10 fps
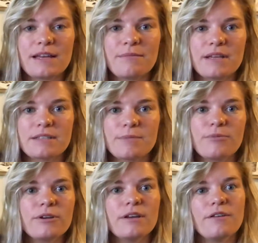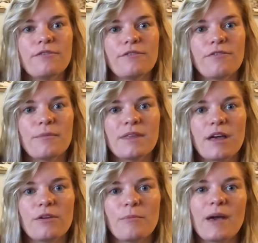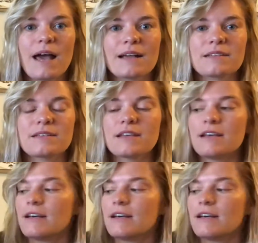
It makes it pretty different from the other packs.